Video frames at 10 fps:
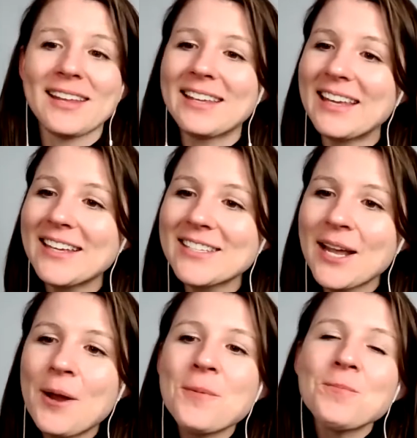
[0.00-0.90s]
Like it's
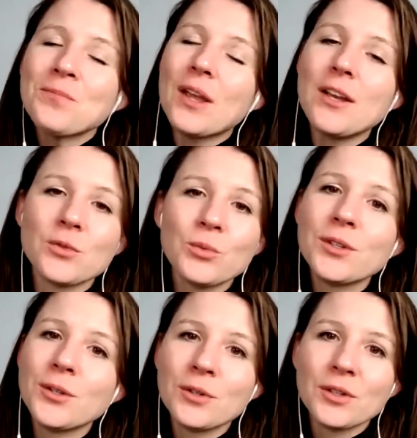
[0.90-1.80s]

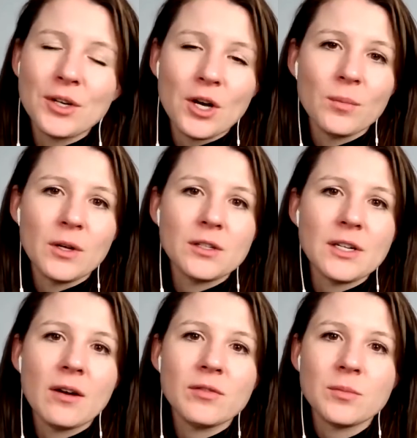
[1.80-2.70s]
really, really common to
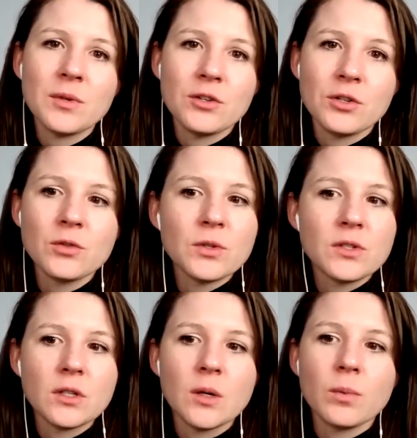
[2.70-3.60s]
have some issues with
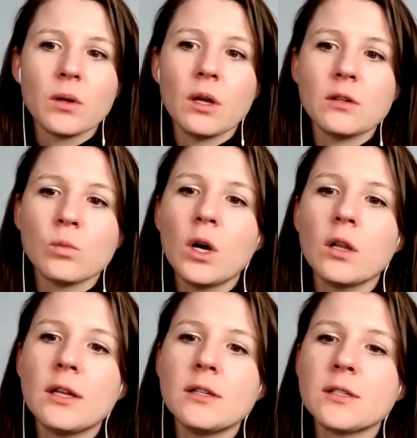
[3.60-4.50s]
sleep, as
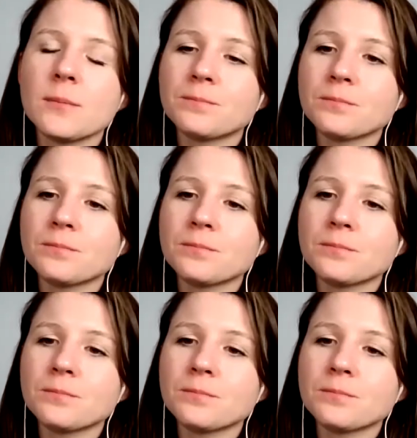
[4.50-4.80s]
well as